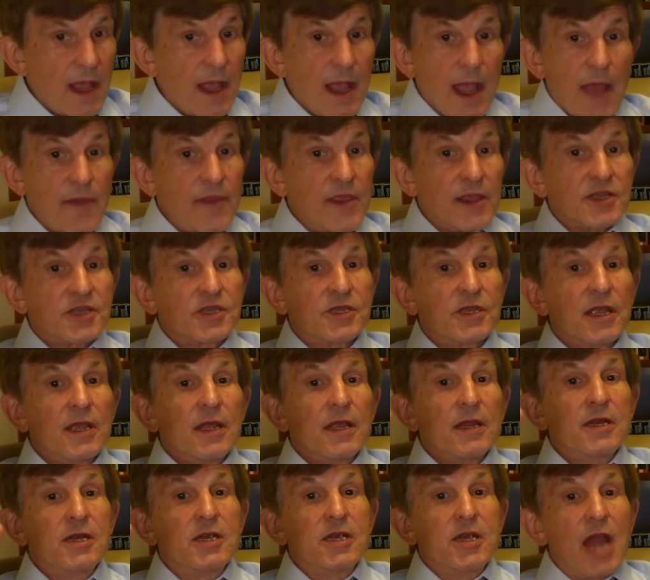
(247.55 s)
And this
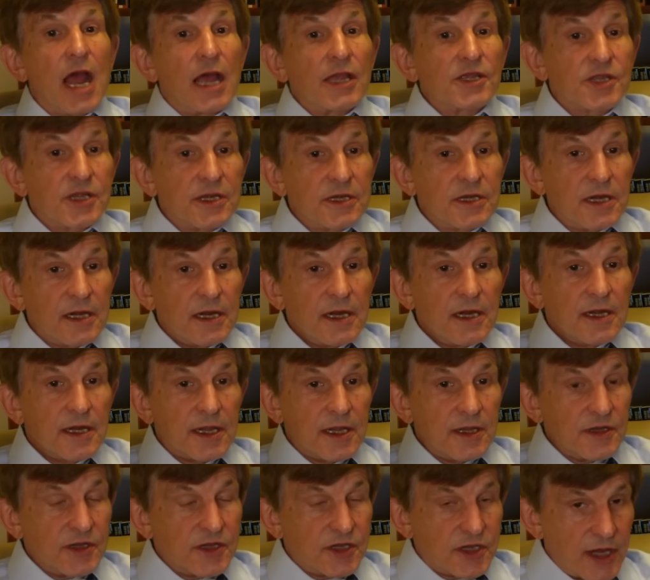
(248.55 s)
doesn't
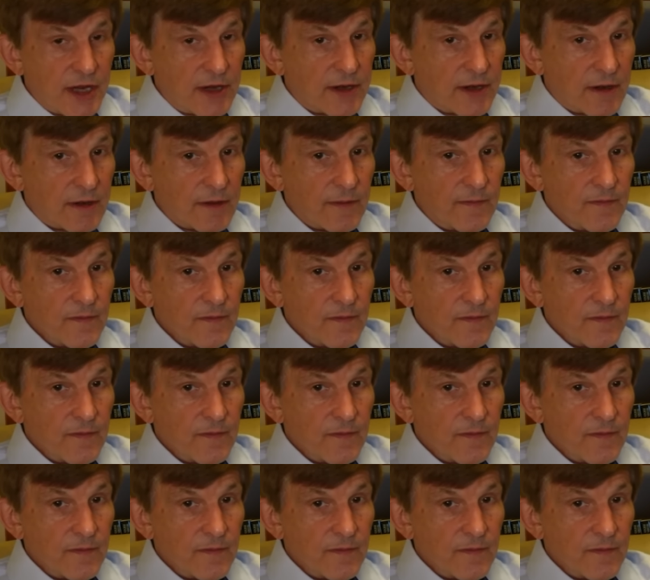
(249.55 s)
consider